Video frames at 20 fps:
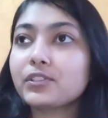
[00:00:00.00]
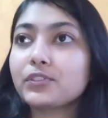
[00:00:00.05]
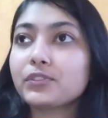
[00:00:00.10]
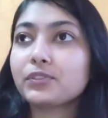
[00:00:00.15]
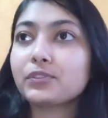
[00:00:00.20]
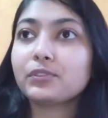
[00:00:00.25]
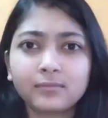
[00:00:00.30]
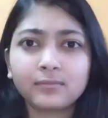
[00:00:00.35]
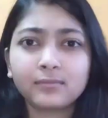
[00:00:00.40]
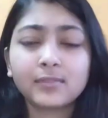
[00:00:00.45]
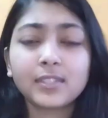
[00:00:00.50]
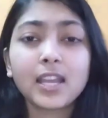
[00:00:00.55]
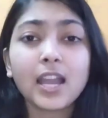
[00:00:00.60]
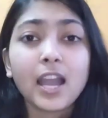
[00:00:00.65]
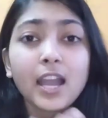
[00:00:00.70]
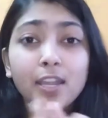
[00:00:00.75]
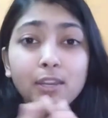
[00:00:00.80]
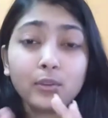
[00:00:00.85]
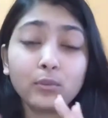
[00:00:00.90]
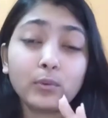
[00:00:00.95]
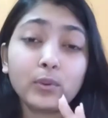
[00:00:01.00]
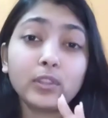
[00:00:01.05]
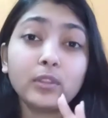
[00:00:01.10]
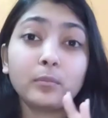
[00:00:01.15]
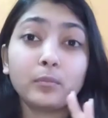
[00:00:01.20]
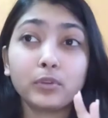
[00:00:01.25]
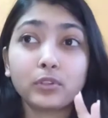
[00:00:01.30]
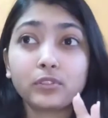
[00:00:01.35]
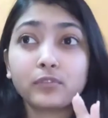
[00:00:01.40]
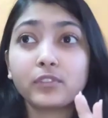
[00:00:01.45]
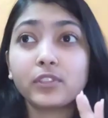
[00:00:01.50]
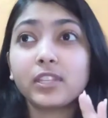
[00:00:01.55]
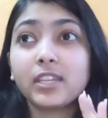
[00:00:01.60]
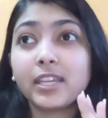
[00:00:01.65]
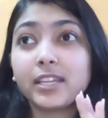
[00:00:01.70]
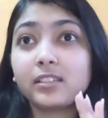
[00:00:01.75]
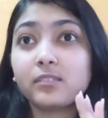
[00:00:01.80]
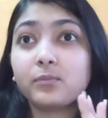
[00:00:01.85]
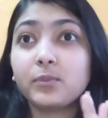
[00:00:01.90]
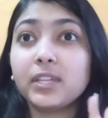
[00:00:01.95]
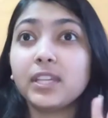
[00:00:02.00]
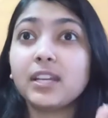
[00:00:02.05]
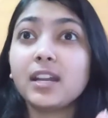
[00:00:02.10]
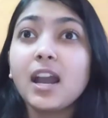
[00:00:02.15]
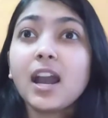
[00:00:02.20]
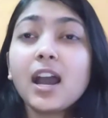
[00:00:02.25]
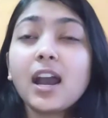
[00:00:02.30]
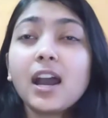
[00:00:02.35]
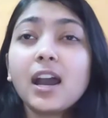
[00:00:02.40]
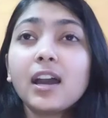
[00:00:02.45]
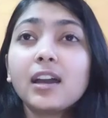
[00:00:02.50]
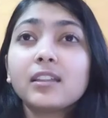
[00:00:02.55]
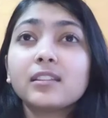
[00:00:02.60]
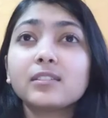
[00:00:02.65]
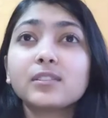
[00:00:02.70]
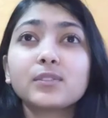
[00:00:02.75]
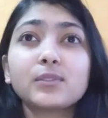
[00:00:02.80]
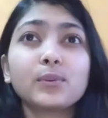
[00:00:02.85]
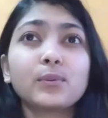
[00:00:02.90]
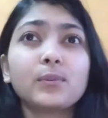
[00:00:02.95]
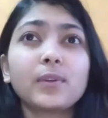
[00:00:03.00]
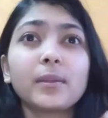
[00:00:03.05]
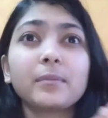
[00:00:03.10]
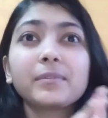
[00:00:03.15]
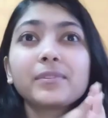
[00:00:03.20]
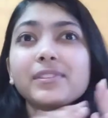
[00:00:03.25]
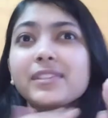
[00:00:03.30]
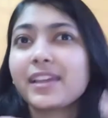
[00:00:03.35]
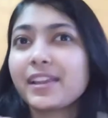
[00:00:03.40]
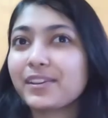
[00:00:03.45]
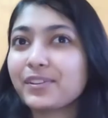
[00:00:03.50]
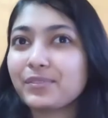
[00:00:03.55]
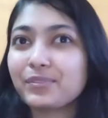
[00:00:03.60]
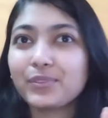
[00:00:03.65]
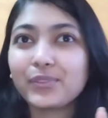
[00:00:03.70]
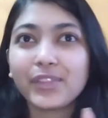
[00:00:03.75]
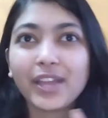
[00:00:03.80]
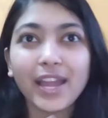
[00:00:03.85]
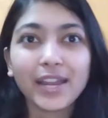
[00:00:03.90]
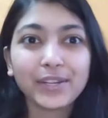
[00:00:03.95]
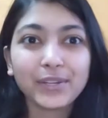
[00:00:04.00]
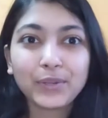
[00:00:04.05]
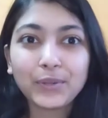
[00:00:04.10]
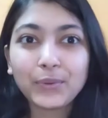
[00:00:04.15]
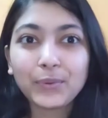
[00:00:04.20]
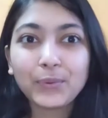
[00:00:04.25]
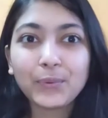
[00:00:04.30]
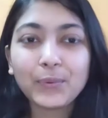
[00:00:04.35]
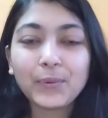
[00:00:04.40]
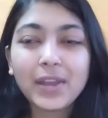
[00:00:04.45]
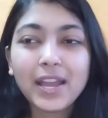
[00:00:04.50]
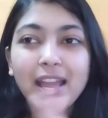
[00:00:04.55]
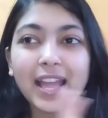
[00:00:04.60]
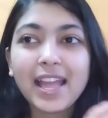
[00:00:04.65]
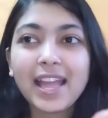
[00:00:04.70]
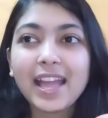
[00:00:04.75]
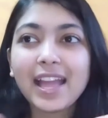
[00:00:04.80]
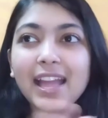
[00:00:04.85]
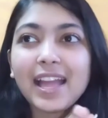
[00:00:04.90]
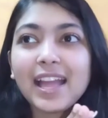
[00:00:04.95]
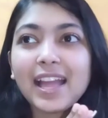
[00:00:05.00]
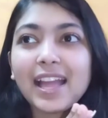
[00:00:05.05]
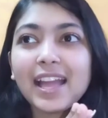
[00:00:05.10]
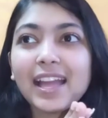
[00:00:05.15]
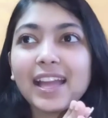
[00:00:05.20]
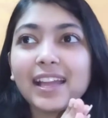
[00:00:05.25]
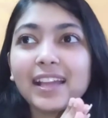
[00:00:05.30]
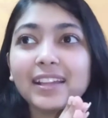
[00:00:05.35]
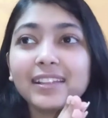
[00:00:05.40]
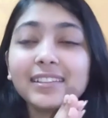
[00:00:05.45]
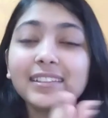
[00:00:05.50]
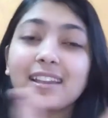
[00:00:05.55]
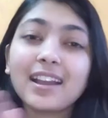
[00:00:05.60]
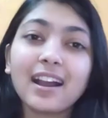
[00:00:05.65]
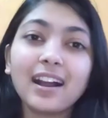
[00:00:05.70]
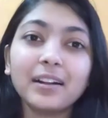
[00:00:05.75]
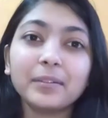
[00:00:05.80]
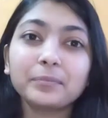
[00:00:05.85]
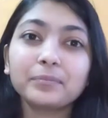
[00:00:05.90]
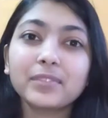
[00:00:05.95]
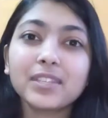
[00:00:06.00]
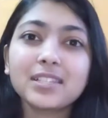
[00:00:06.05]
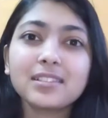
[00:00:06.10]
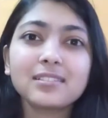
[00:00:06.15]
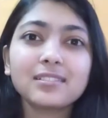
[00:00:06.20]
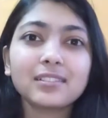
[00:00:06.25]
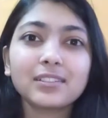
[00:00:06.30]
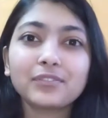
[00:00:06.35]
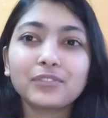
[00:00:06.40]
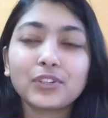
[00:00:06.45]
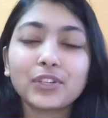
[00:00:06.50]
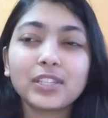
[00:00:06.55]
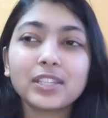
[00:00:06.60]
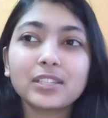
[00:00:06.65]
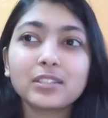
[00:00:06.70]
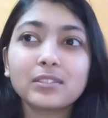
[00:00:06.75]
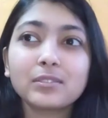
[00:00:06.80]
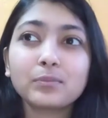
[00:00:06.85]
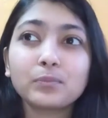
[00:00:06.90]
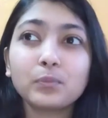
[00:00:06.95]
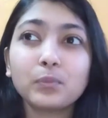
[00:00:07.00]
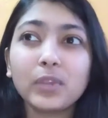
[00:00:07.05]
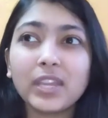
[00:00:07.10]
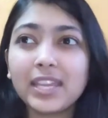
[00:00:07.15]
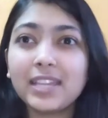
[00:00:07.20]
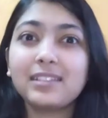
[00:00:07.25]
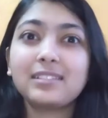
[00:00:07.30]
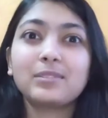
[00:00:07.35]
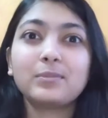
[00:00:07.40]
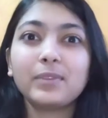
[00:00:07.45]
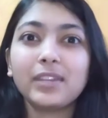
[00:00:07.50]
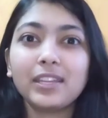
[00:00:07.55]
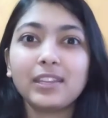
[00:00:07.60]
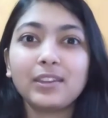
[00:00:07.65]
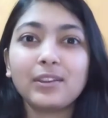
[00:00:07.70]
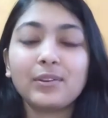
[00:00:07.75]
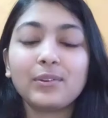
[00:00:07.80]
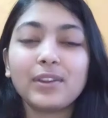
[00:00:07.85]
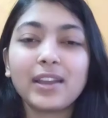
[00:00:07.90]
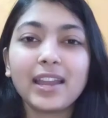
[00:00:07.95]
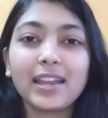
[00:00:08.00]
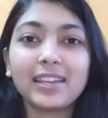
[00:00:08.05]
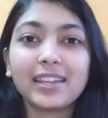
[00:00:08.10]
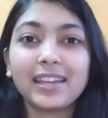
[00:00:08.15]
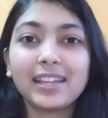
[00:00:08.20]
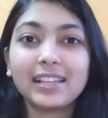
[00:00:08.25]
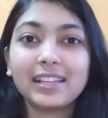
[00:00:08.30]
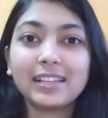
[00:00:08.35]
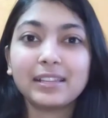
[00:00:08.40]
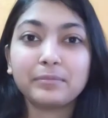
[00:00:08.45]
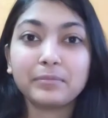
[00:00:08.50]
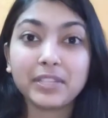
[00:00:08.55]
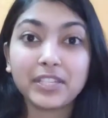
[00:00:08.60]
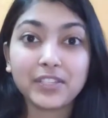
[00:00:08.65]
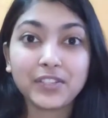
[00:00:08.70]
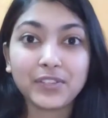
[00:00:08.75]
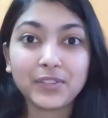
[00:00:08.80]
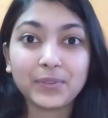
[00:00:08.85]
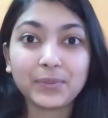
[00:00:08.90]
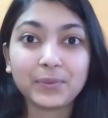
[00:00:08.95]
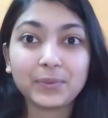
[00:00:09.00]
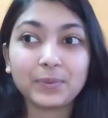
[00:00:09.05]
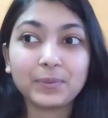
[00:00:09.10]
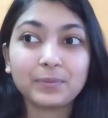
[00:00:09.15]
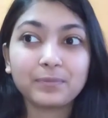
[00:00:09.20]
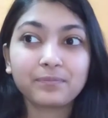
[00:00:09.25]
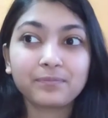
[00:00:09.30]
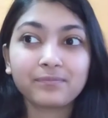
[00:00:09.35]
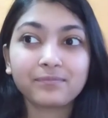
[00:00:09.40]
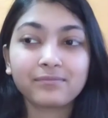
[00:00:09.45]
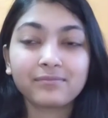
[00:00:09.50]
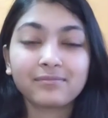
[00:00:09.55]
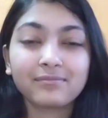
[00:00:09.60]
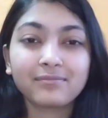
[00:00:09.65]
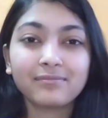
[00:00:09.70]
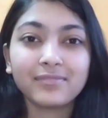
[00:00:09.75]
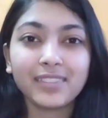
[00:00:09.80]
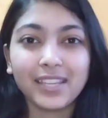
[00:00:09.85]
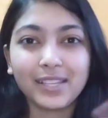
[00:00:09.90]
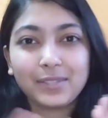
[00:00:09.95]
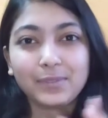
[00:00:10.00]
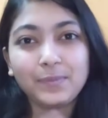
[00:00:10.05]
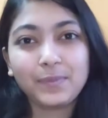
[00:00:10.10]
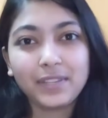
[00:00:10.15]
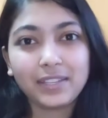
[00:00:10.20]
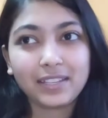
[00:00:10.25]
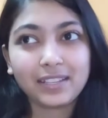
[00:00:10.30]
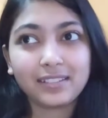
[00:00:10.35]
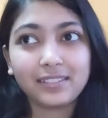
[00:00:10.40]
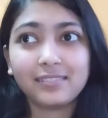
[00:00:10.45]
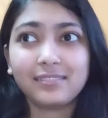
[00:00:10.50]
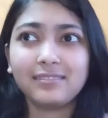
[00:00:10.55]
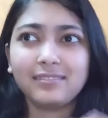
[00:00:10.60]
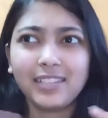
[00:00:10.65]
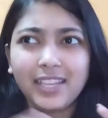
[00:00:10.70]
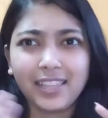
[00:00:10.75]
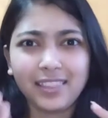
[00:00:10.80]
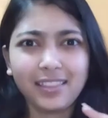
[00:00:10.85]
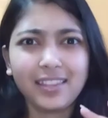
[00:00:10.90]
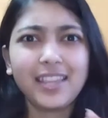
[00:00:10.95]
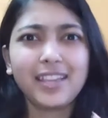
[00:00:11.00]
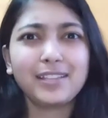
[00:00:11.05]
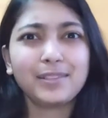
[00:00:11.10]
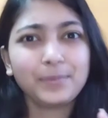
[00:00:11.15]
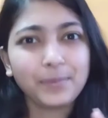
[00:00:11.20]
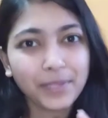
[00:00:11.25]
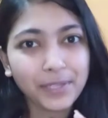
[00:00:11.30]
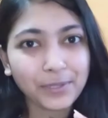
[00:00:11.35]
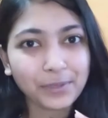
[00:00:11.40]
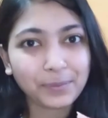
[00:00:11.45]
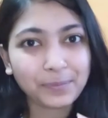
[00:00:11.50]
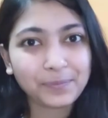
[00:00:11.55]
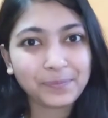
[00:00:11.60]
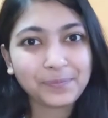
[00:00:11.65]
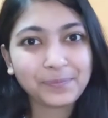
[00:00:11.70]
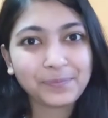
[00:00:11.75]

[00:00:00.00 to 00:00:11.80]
So I know what the books for the next week are, so I'm excited for that too. And yeah, this is it for this week's video, and I'll meet you next week in the next video.